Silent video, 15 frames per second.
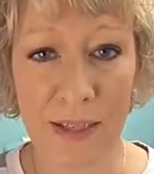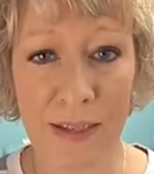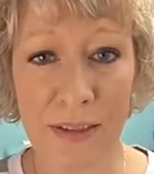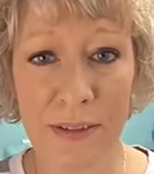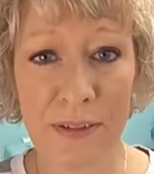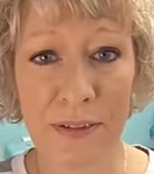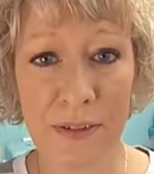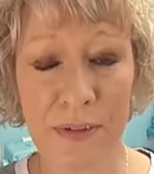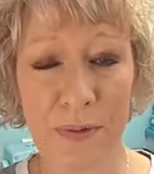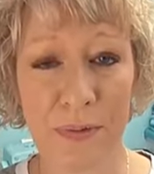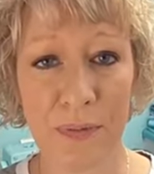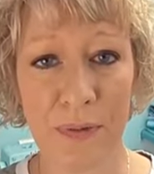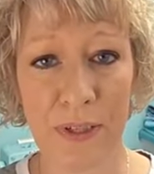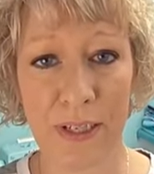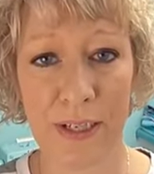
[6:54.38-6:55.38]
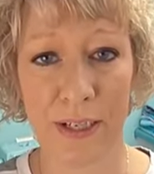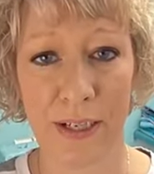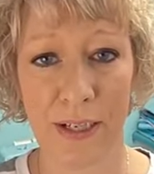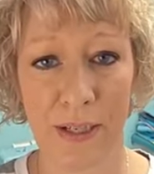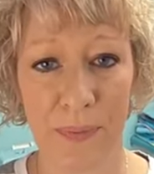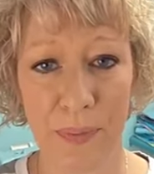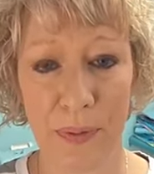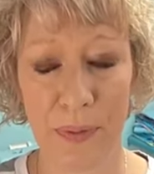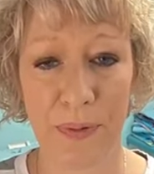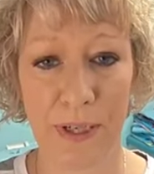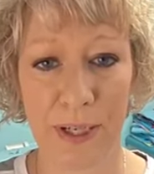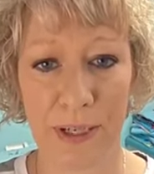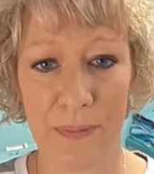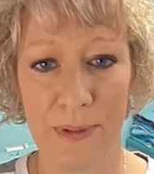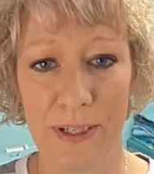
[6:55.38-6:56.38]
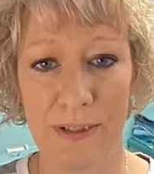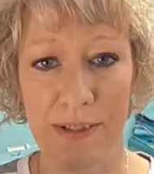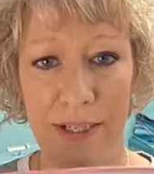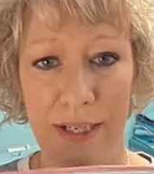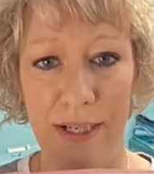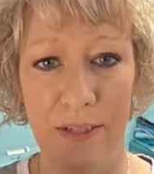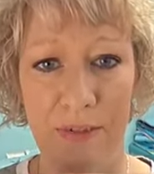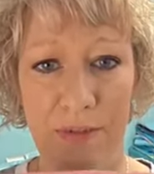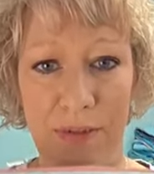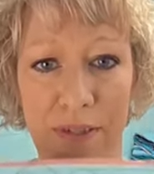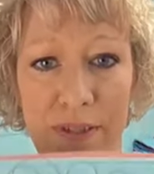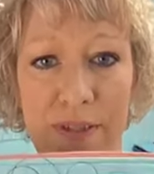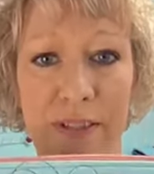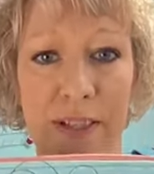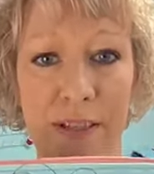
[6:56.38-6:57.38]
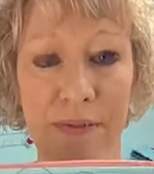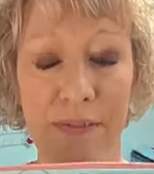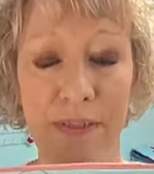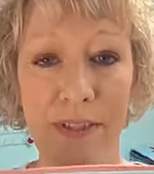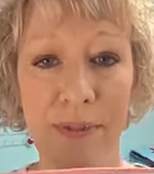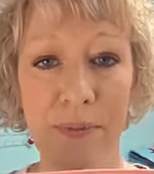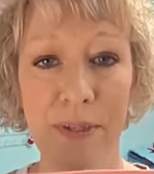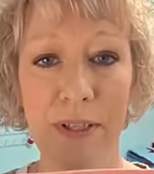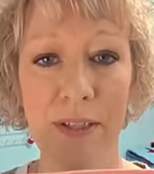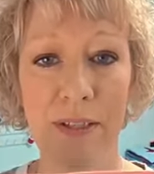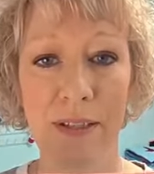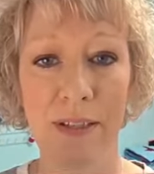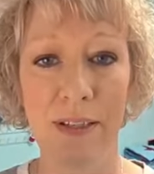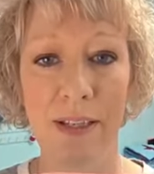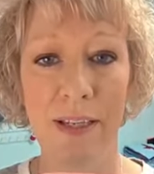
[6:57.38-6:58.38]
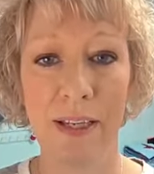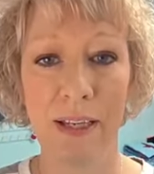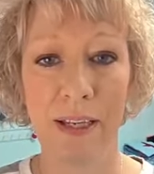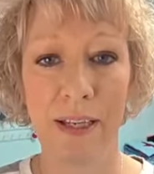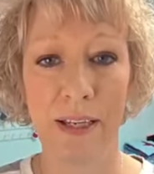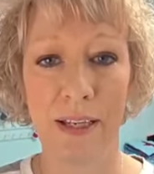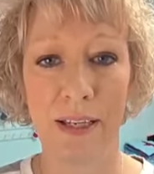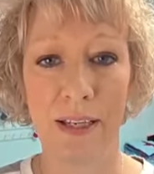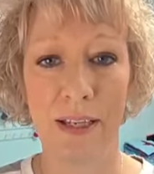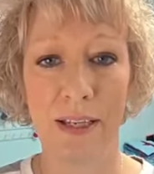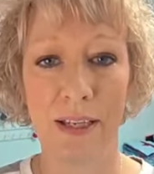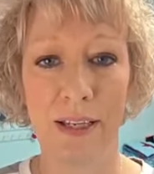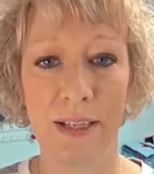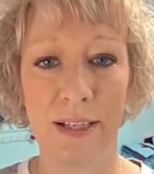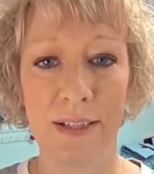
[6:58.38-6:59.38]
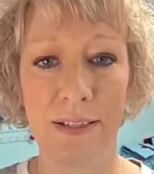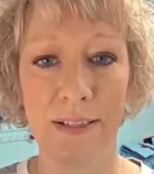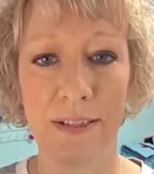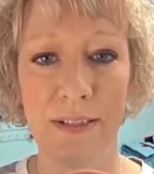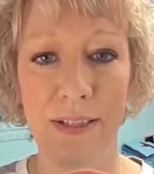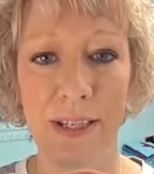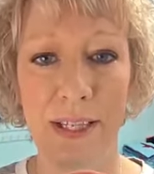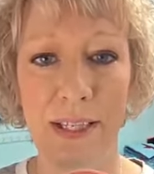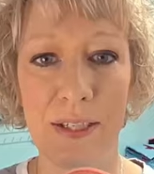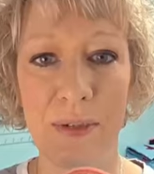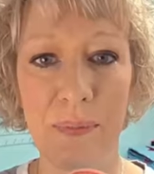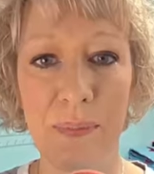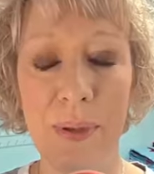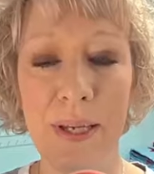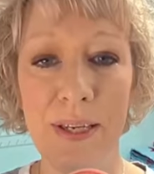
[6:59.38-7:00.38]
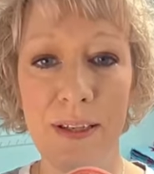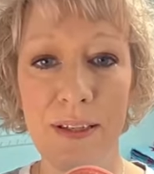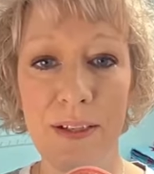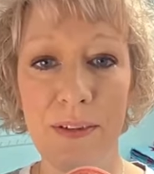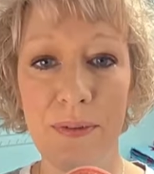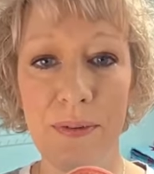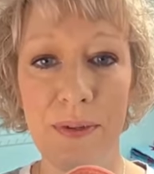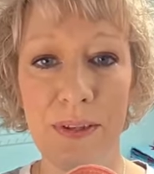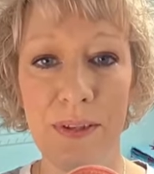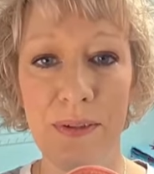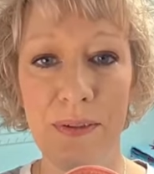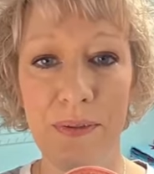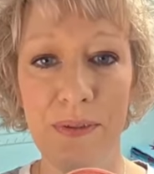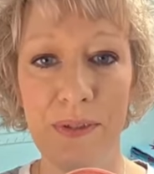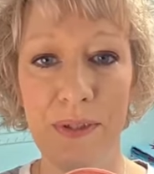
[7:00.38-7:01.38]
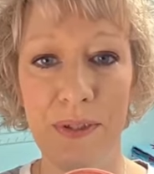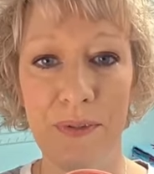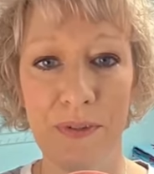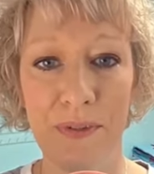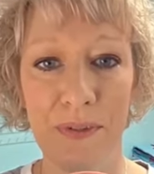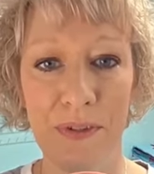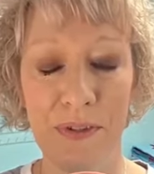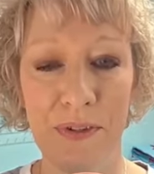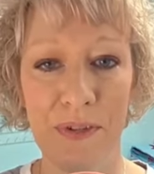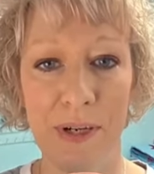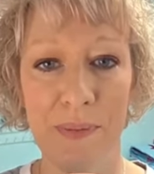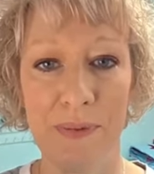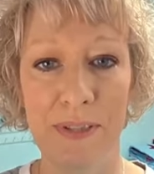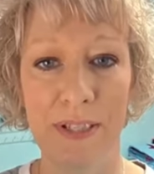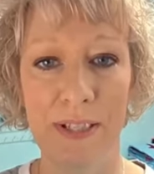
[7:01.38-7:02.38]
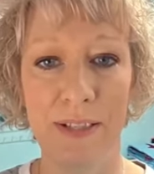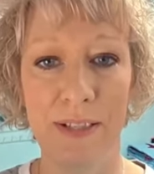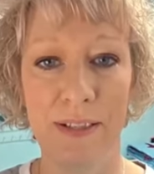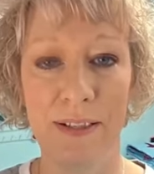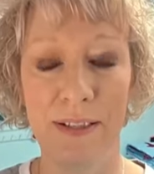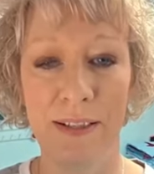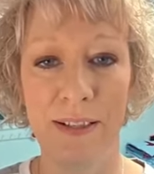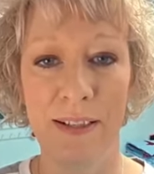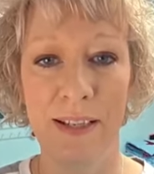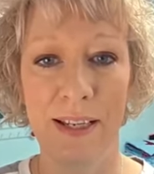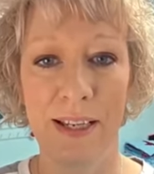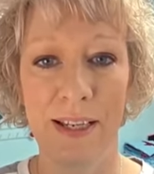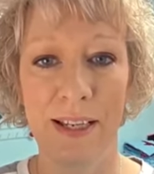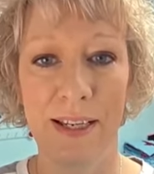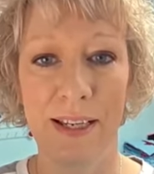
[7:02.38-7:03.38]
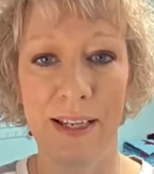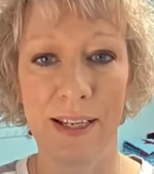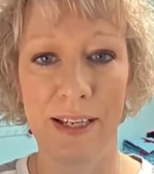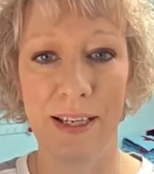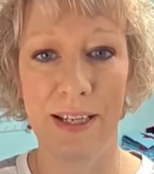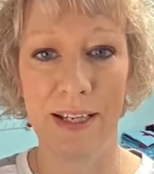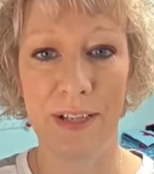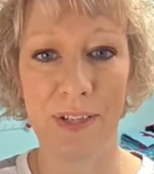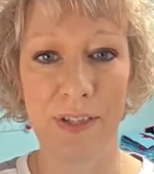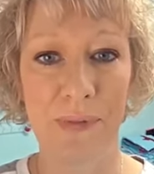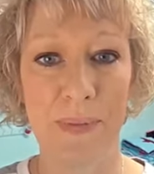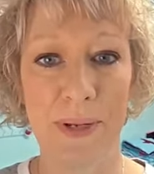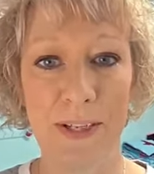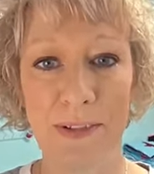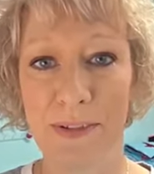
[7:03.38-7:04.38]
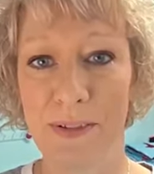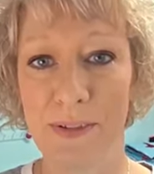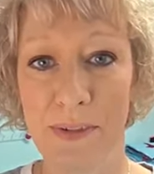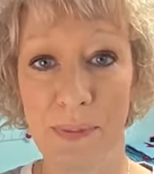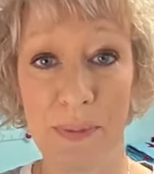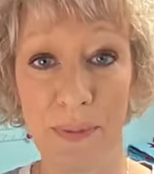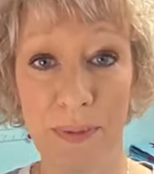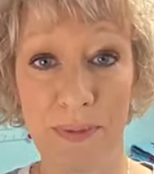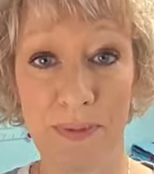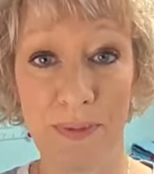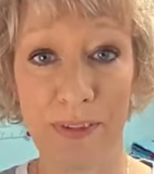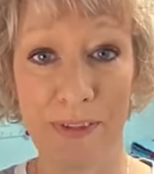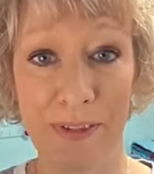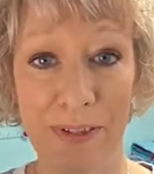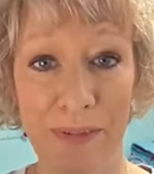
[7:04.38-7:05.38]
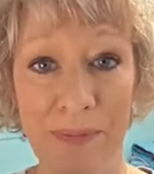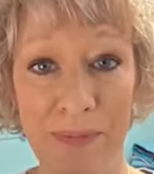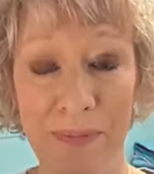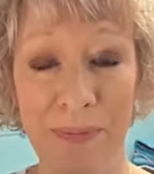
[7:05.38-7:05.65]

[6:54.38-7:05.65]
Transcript: This is one I pulled out of my stash for inside of this one. And it's like pink with little silver stripes in it. And it just matched the zipper perfectly.